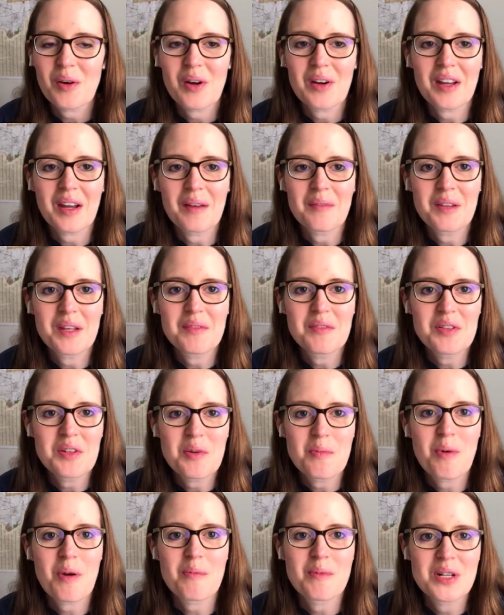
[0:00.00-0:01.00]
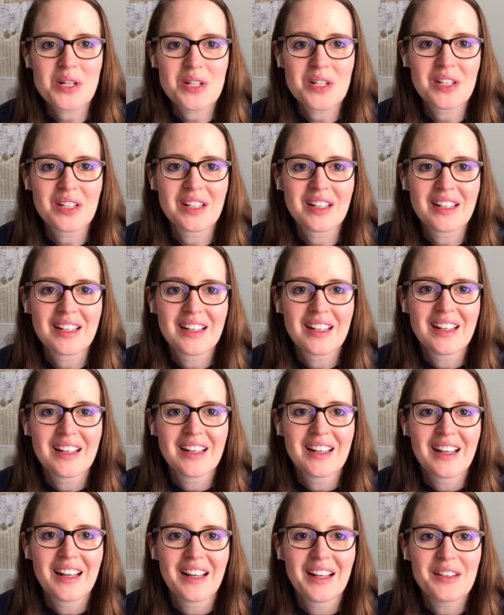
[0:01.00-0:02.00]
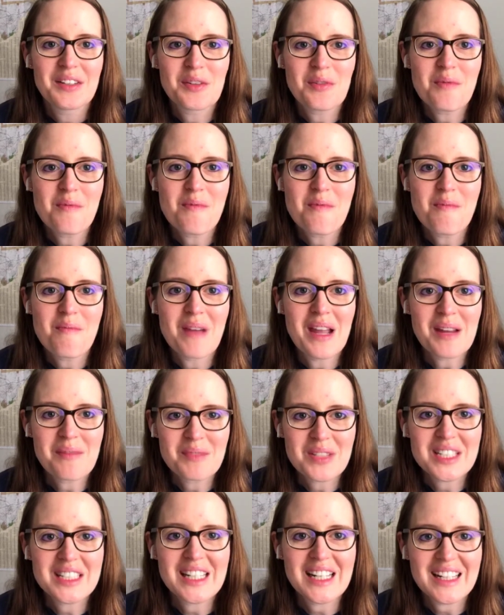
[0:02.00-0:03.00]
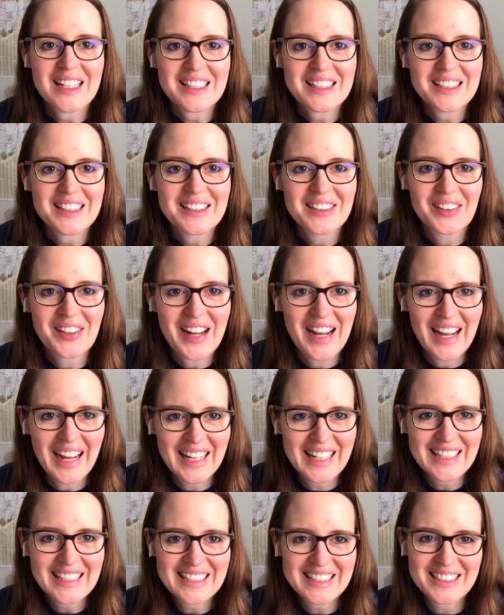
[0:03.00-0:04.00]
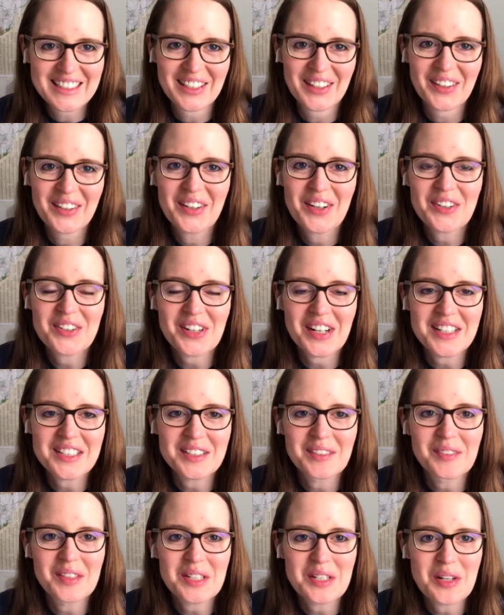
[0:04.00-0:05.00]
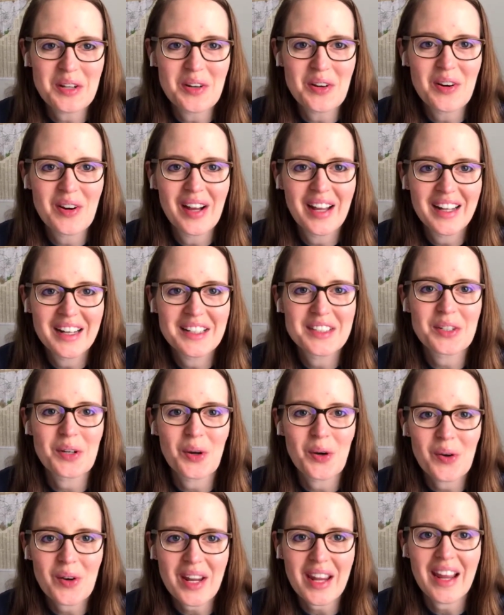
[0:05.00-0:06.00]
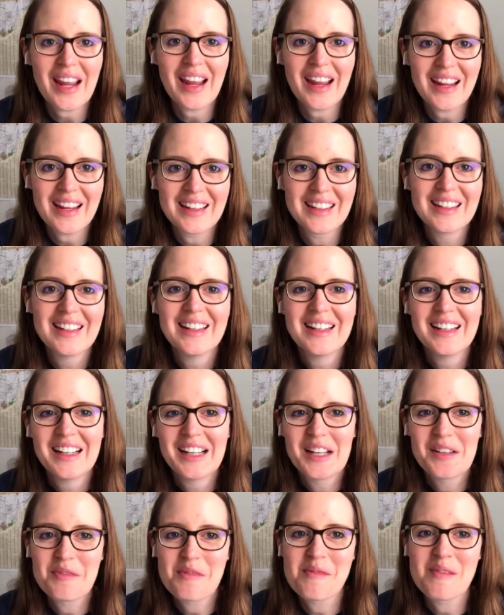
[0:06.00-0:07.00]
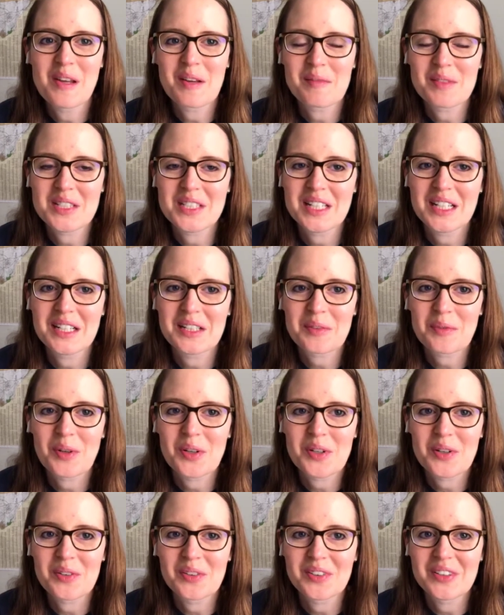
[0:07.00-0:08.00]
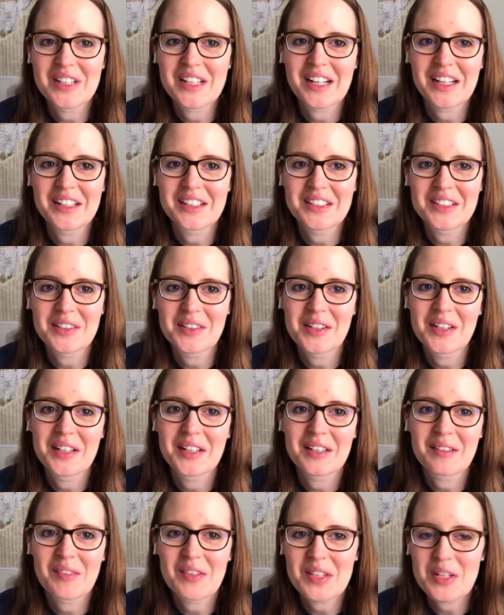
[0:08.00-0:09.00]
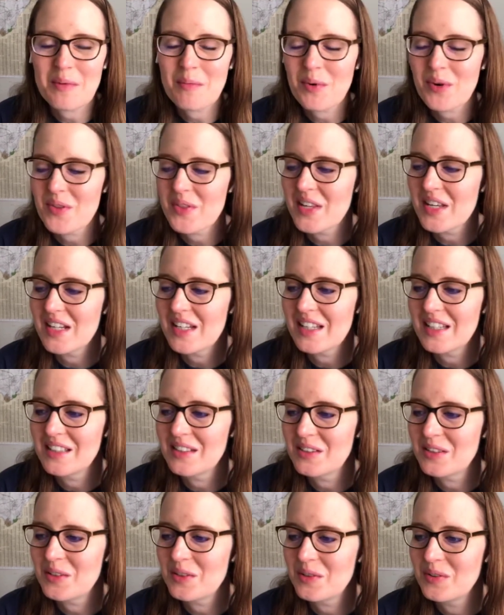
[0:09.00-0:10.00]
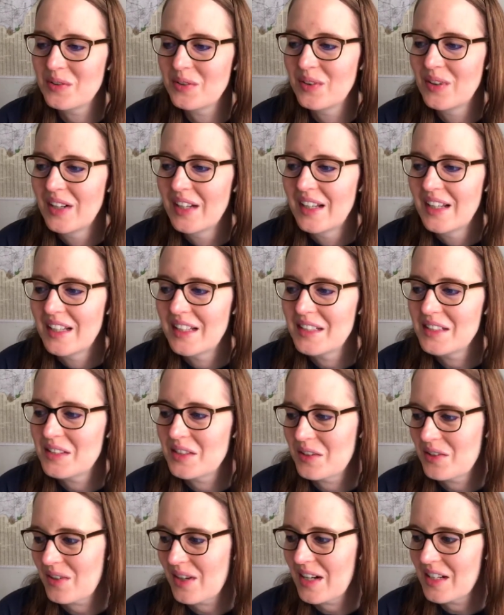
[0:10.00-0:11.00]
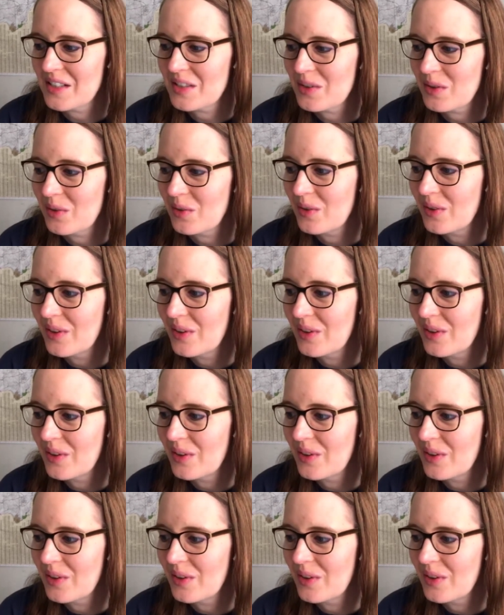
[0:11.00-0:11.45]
giving you permission to make mistakes. Okay, so try something new, and it's okay if you make mistakes while you're learning how to do it. But the important thing is to try. So